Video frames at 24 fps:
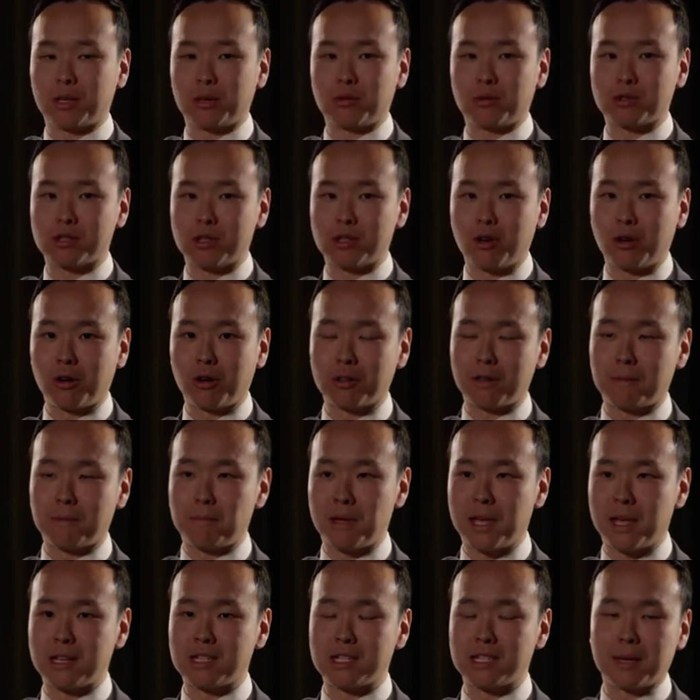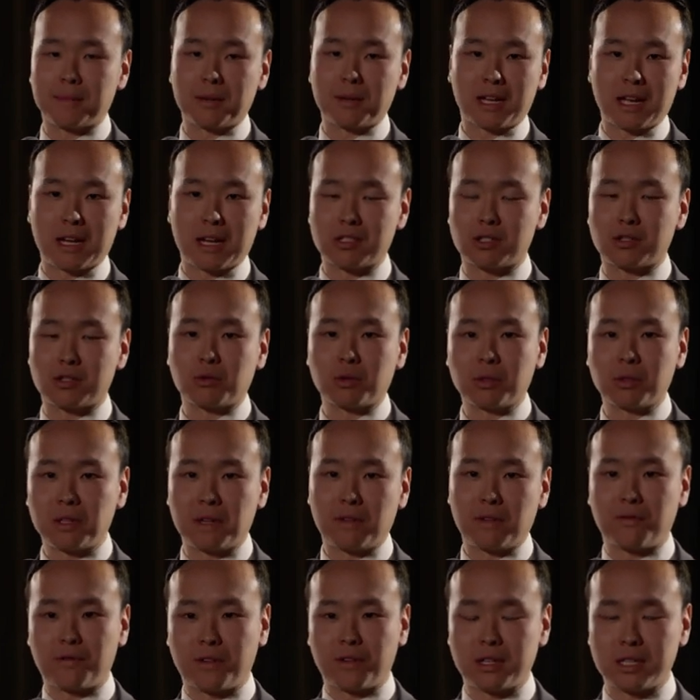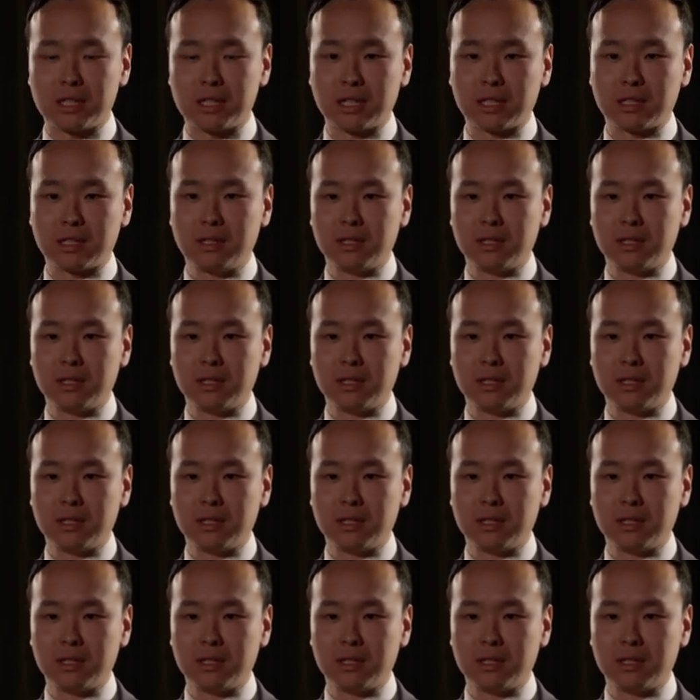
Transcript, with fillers: It was called the Pandemic ESSER Relief Funding.